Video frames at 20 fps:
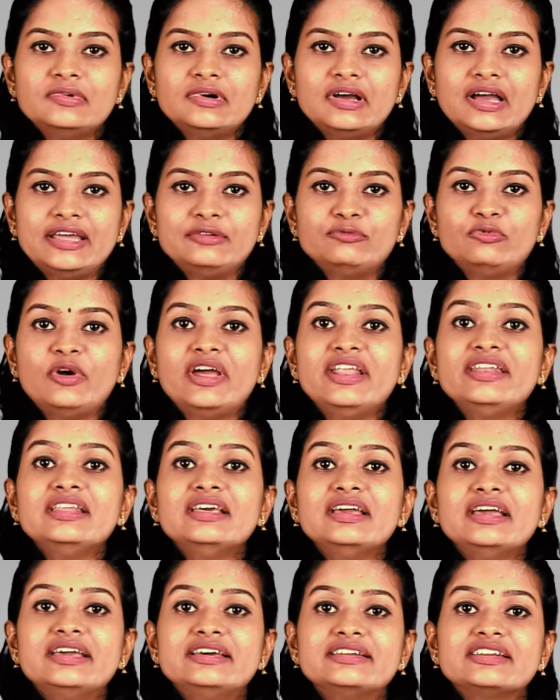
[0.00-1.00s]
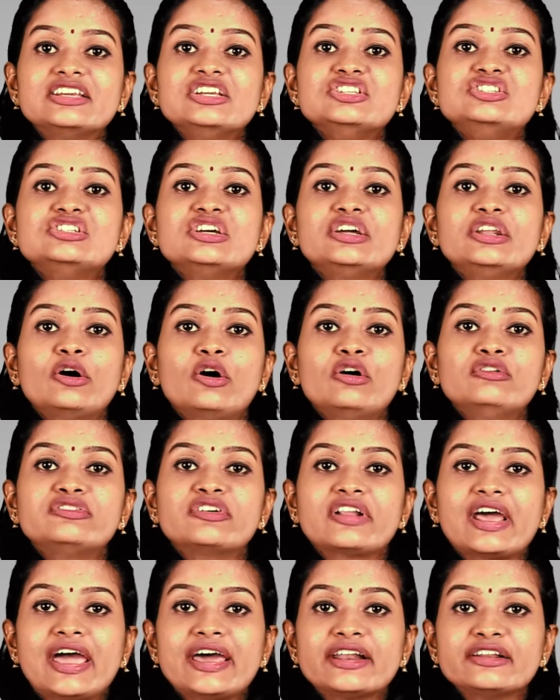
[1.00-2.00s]
And when a region of
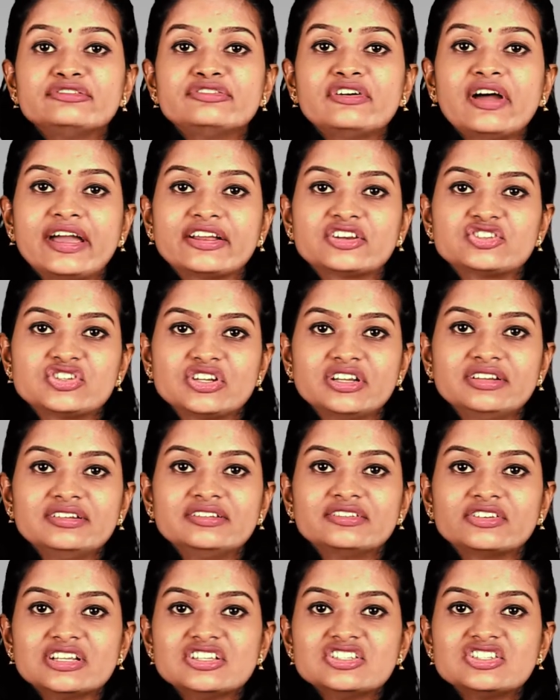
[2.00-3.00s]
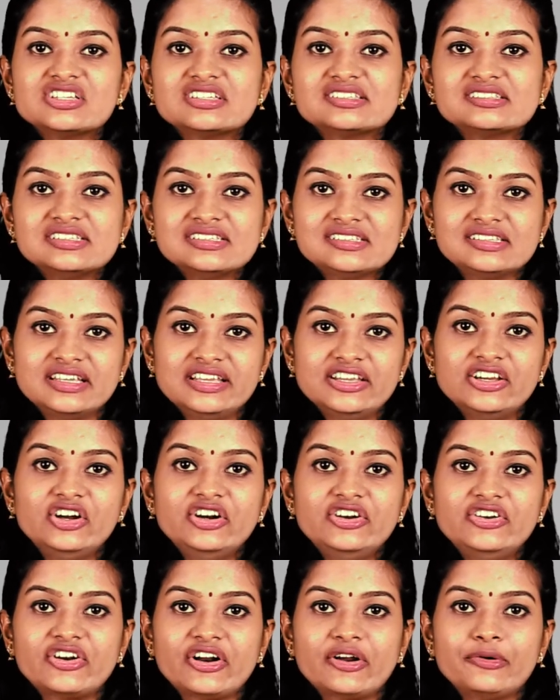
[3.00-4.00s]
rarefaction reaches this
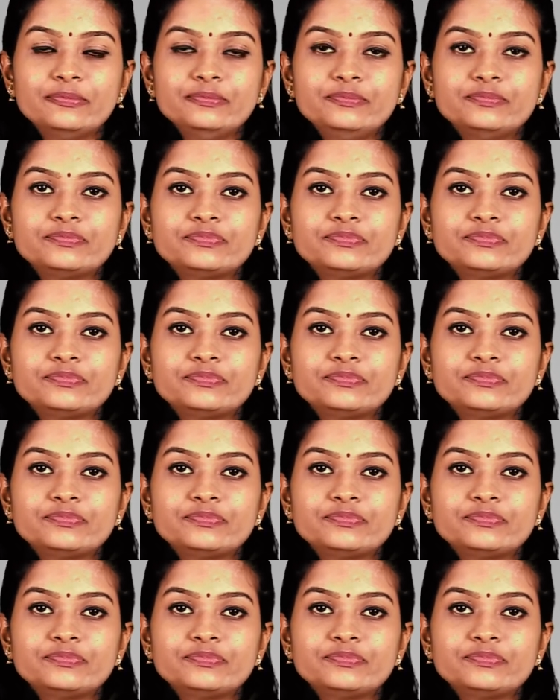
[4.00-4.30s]
eardrum